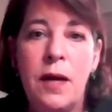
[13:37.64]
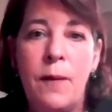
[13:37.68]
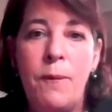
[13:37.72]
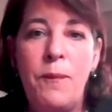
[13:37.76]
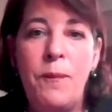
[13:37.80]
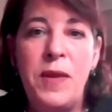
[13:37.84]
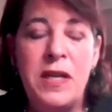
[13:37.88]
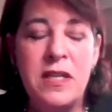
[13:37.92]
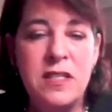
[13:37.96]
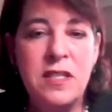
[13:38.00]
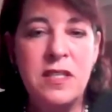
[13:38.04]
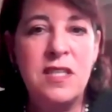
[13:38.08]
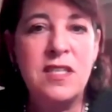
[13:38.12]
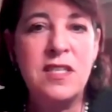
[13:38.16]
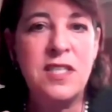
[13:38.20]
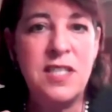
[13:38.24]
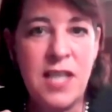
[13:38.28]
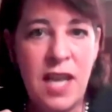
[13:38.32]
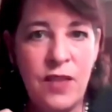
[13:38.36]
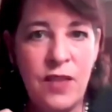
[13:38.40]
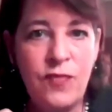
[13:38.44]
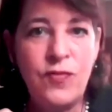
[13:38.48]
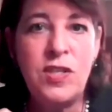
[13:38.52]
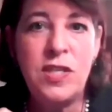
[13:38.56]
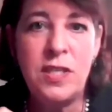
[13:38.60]
because the
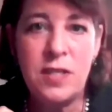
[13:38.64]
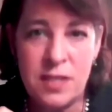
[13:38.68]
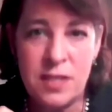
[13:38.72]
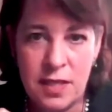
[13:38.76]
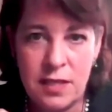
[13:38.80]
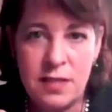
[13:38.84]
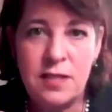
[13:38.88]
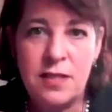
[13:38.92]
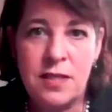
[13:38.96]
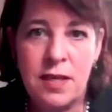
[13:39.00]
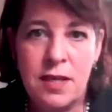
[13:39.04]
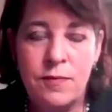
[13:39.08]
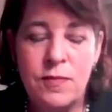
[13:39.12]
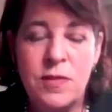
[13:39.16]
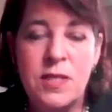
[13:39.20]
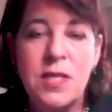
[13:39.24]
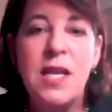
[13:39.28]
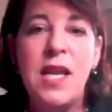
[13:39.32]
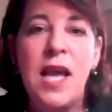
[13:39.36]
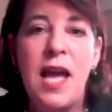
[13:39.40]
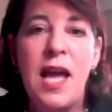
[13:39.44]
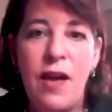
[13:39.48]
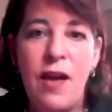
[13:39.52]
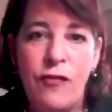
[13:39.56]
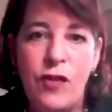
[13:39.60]
safety systems
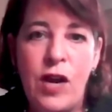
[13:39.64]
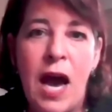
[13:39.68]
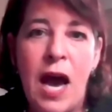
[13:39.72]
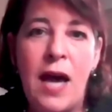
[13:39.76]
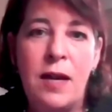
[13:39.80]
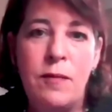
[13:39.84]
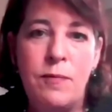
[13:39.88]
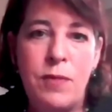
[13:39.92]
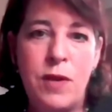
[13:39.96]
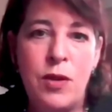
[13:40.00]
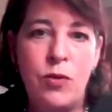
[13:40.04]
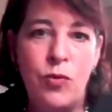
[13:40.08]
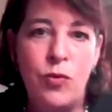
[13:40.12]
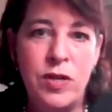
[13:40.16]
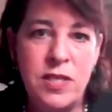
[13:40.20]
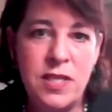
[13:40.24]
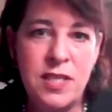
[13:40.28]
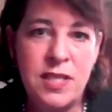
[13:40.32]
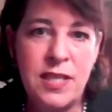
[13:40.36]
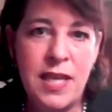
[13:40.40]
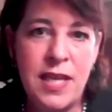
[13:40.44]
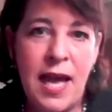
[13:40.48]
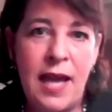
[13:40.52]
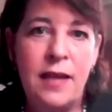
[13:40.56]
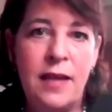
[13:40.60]
have got to be
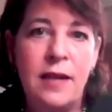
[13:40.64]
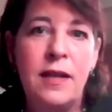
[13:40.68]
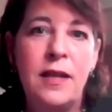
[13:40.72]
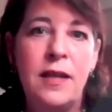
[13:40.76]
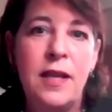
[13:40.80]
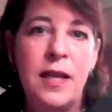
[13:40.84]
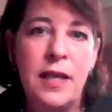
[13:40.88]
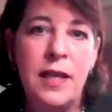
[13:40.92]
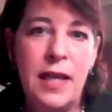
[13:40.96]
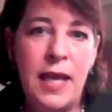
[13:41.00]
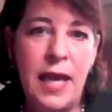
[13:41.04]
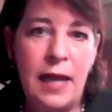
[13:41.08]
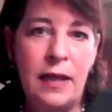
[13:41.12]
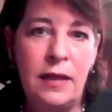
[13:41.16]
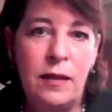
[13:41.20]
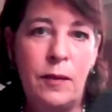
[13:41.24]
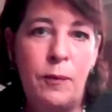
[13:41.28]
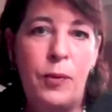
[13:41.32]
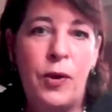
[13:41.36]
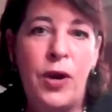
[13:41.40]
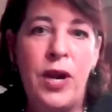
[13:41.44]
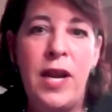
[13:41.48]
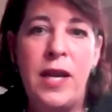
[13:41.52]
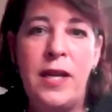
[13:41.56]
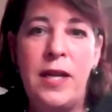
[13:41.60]
reset,
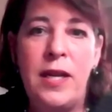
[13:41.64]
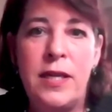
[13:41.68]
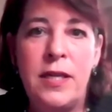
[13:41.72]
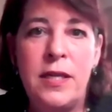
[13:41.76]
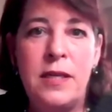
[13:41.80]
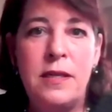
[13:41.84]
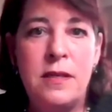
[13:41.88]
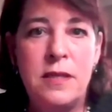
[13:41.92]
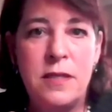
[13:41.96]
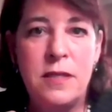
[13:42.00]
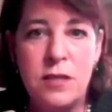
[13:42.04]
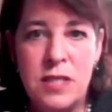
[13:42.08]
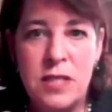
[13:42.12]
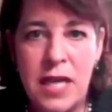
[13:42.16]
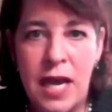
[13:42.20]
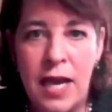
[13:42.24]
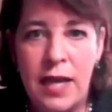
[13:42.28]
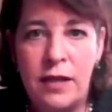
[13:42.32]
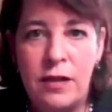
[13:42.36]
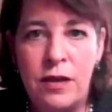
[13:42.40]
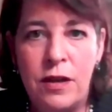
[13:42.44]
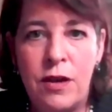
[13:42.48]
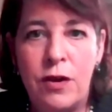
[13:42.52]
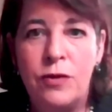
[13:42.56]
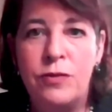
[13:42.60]
calibrated,
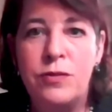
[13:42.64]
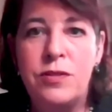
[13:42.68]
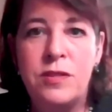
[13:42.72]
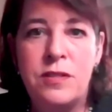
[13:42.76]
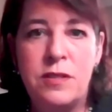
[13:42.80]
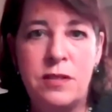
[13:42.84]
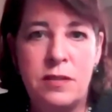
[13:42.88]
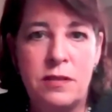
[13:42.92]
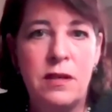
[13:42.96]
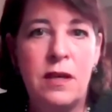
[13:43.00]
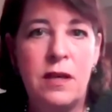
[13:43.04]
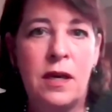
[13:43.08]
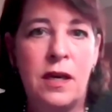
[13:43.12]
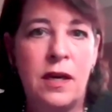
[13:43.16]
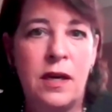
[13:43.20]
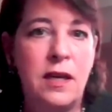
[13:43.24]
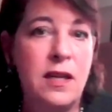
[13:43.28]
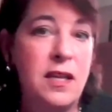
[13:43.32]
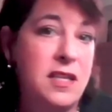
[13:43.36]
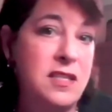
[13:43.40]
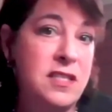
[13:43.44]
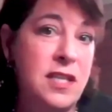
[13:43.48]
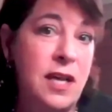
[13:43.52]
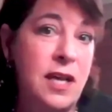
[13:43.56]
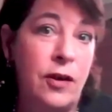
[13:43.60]
diagnosed,
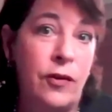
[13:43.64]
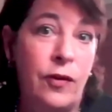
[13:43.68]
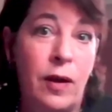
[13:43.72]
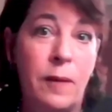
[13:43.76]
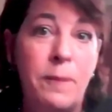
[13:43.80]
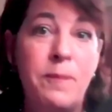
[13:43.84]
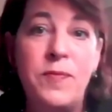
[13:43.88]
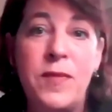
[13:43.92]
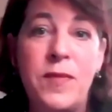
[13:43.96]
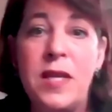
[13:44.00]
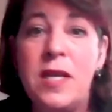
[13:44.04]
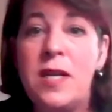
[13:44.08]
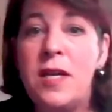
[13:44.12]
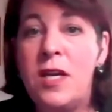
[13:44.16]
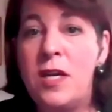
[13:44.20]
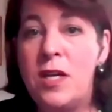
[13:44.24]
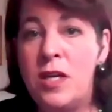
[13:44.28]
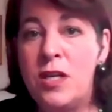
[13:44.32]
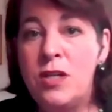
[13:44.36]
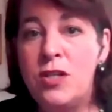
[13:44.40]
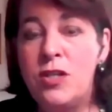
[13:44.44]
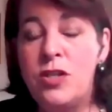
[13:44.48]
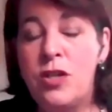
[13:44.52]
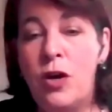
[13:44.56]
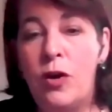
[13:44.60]
et cetera.
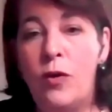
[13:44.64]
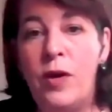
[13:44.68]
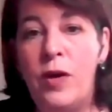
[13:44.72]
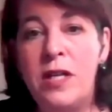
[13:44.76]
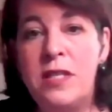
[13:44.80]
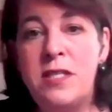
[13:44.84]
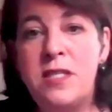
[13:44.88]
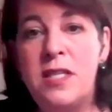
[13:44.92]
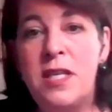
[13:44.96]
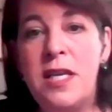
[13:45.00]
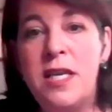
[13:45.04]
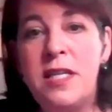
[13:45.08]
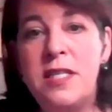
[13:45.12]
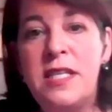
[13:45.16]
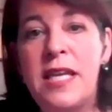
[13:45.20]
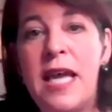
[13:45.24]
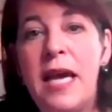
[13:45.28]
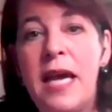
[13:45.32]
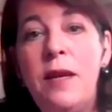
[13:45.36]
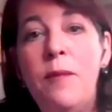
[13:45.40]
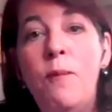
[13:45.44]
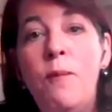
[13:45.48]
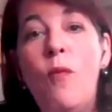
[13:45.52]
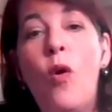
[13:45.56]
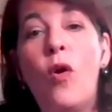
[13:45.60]
So it's
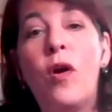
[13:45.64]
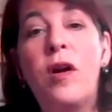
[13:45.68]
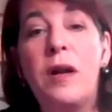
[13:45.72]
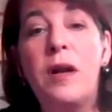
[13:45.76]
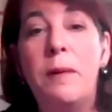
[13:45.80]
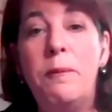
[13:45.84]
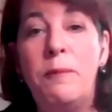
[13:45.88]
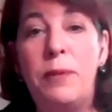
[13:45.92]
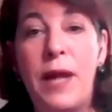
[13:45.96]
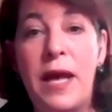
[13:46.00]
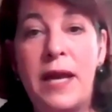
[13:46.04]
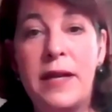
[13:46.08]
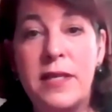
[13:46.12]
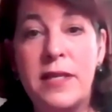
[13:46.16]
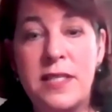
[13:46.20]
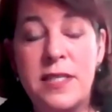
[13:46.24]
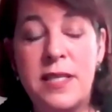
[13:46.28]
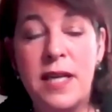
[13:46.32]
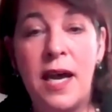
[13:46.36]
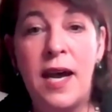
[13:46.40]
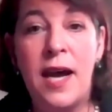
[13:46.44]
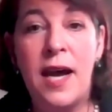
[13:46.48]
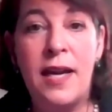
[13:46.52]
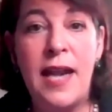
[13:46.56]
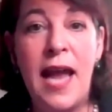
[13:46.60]
getting more complex,
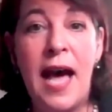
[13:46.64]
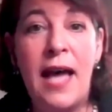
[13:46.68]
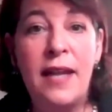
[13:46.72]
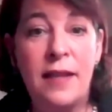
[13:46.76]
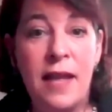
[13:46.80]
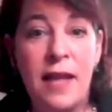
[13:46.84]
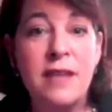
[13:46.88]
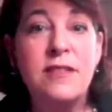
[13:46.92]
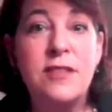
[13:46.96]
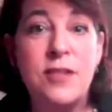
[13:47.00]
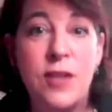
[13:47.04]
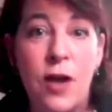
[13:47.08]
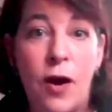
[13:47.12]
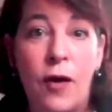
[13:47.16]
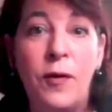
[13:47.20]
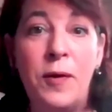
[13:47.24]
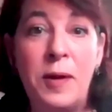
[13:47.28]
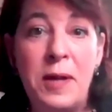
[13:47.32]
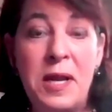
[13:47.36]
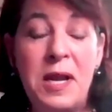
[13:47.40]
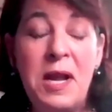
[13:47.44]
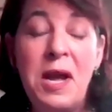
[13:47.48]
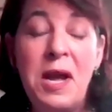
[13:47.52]
not less so.